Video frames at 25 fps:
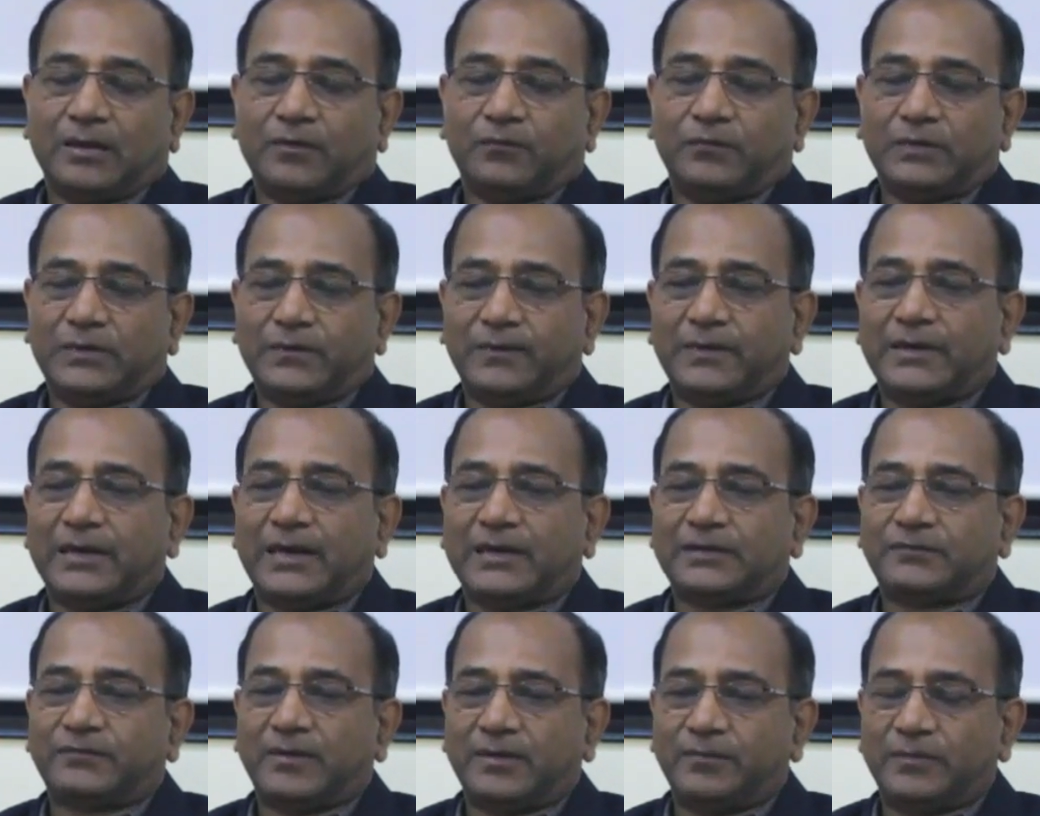We were
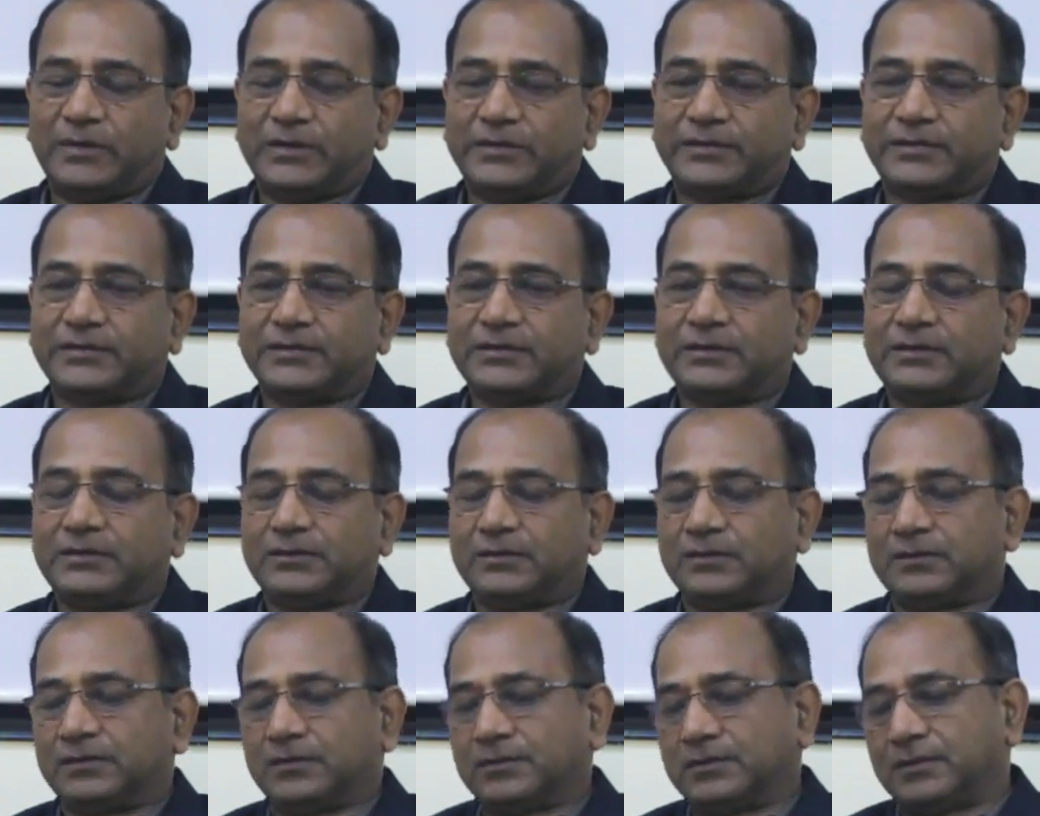asked by
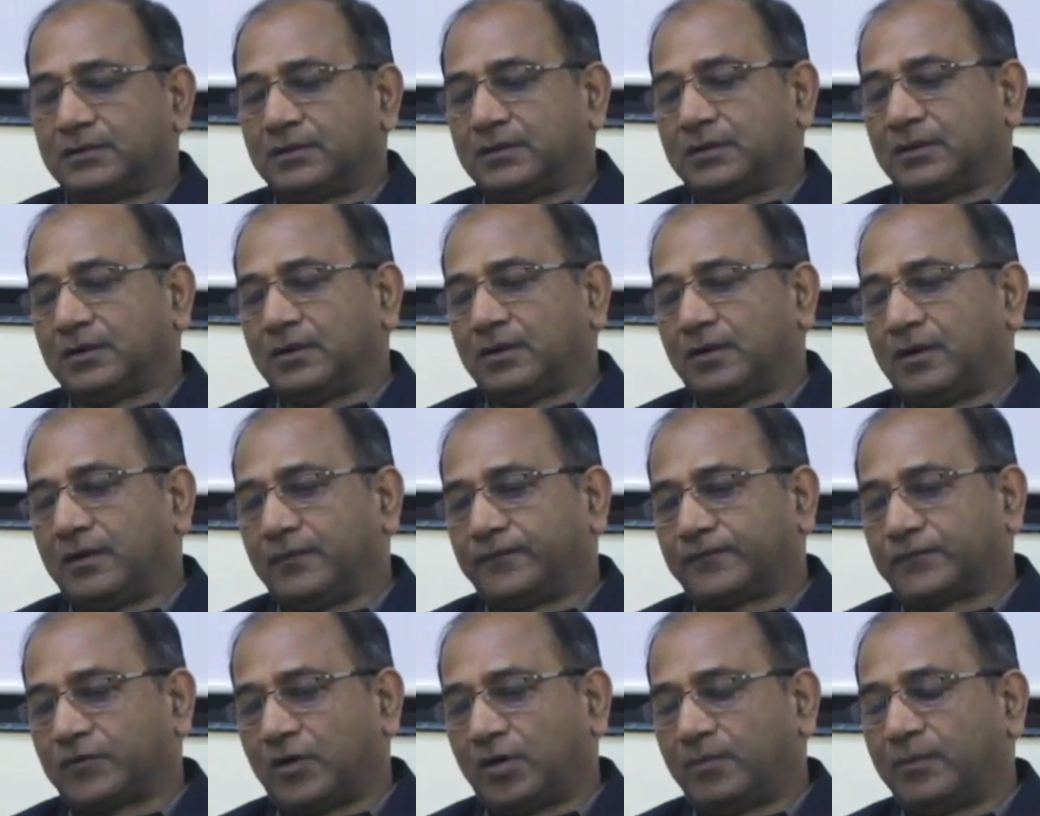Ministry
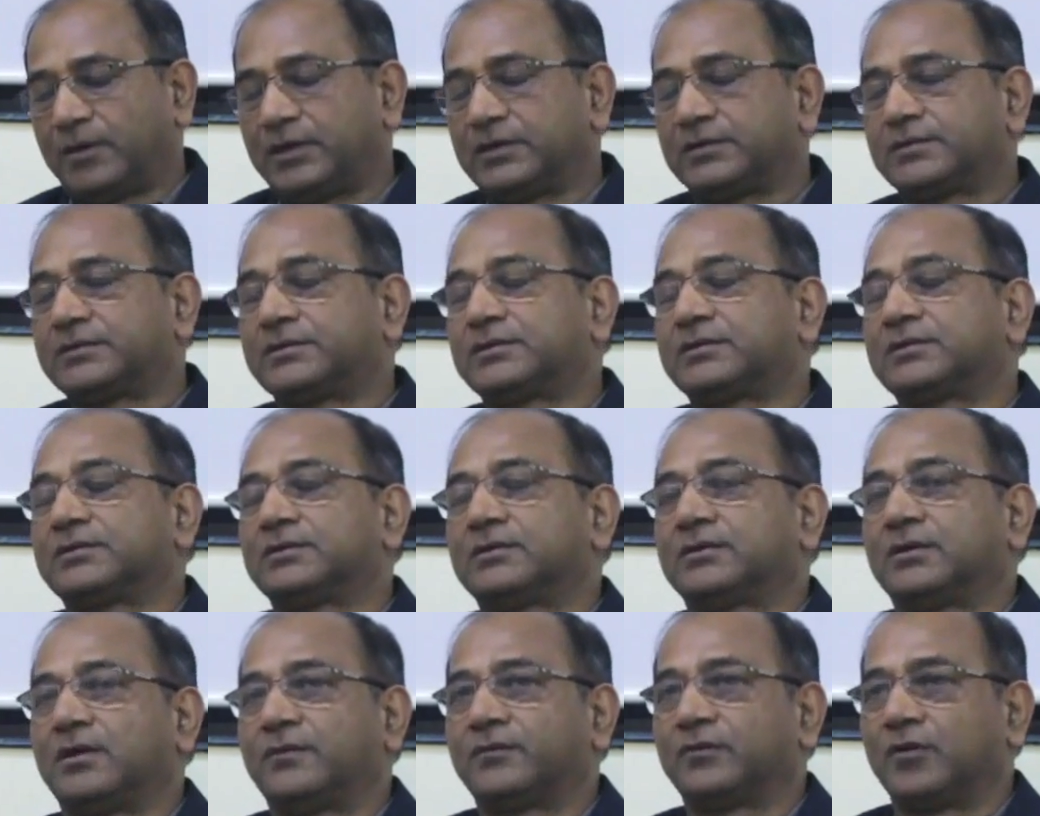of Commerce
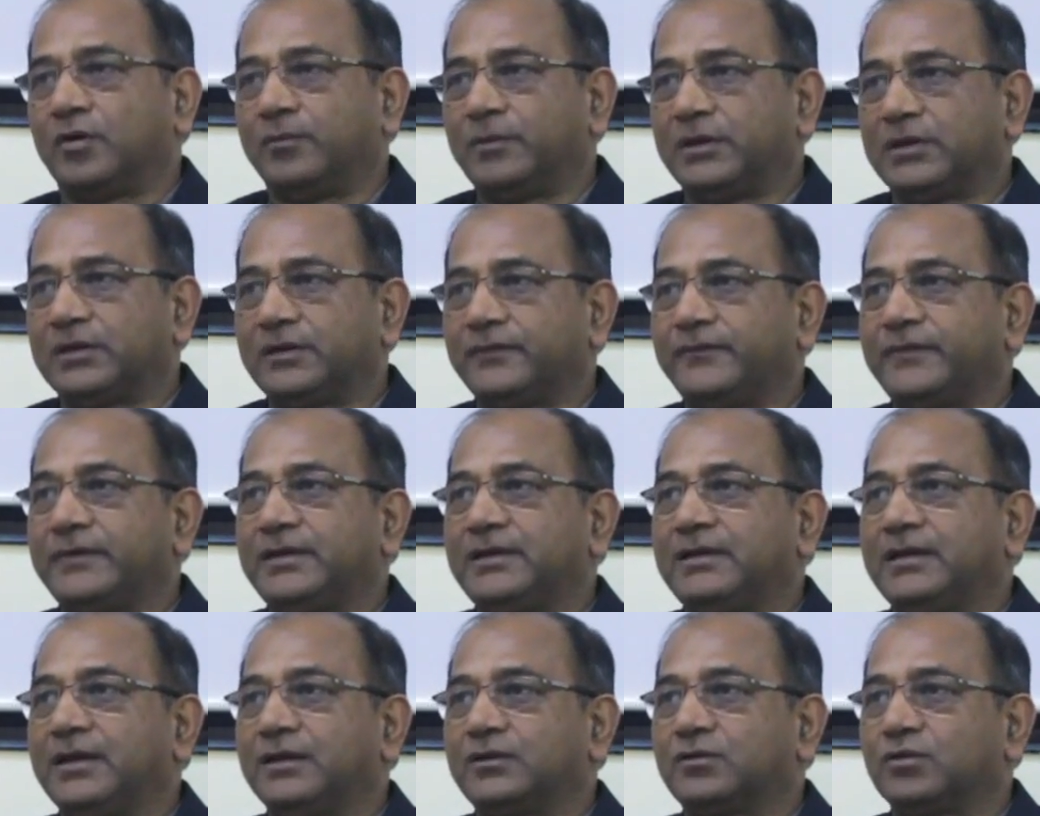of Government of
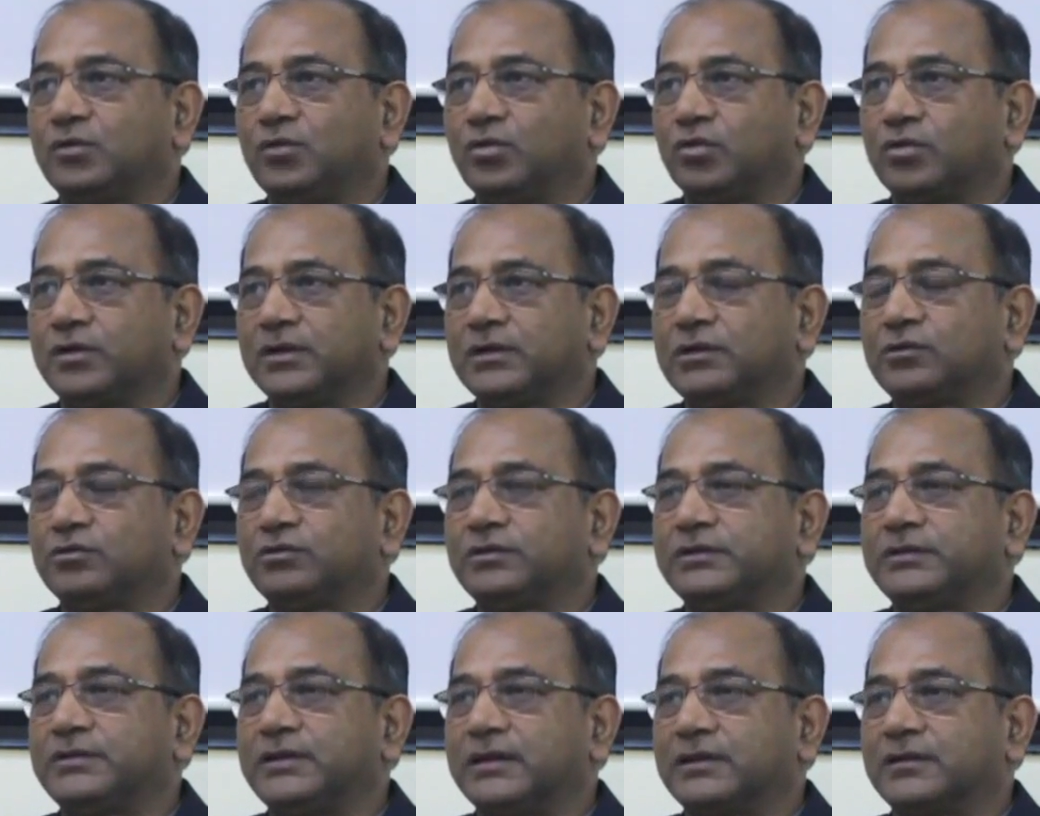India to look into
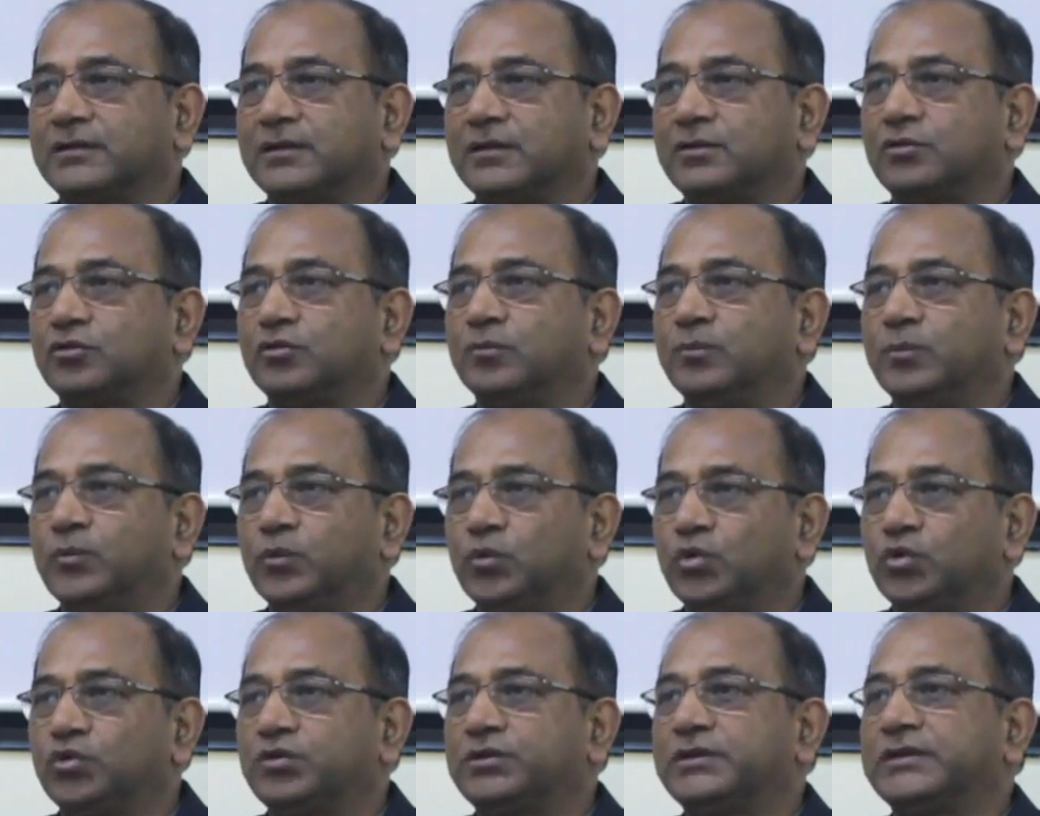this sector to
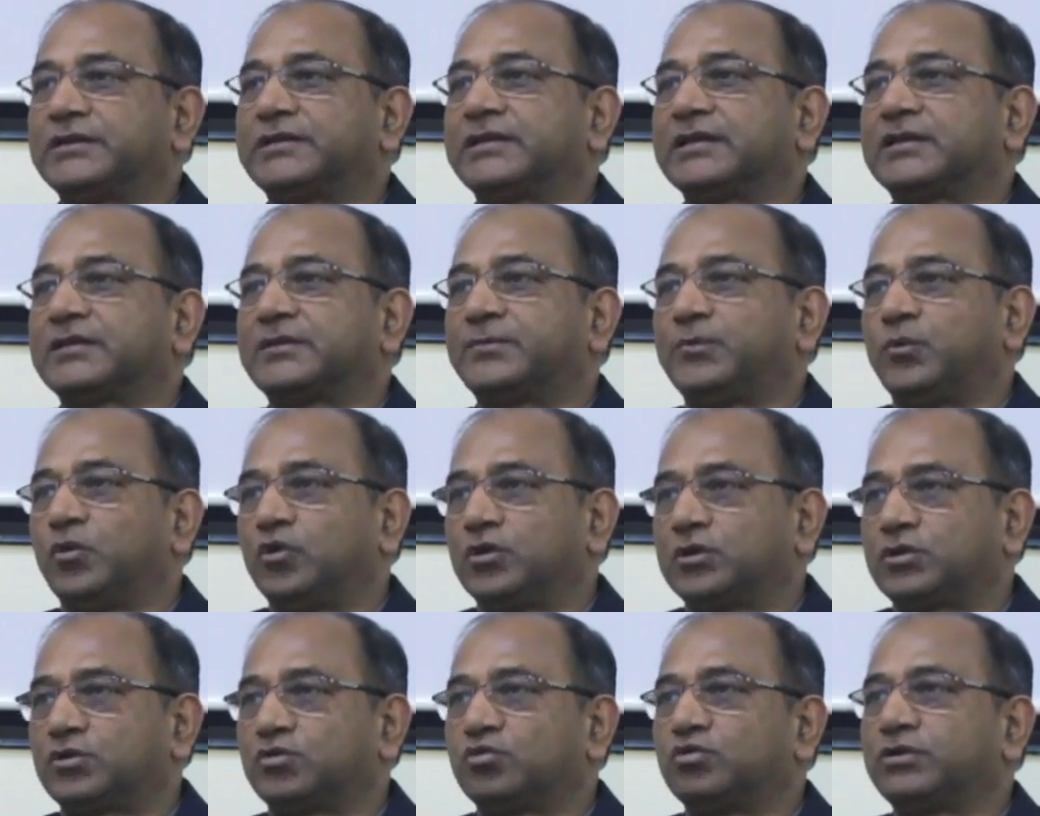boost its
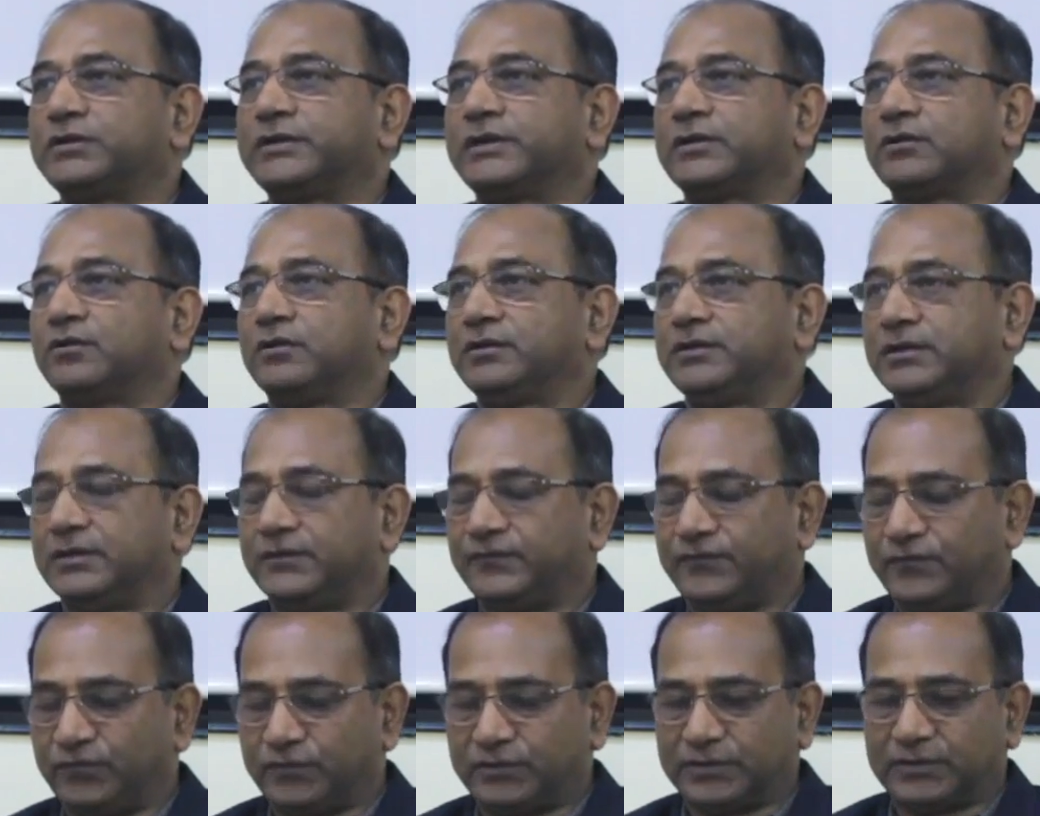export through technology
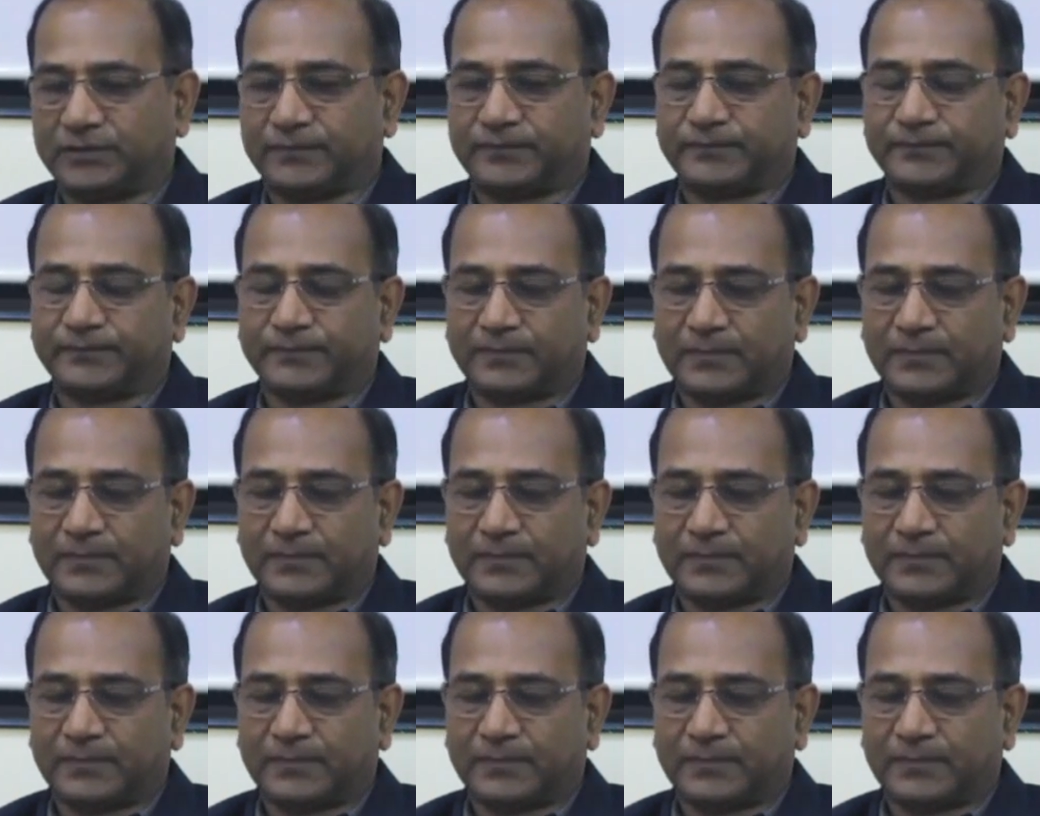infusion.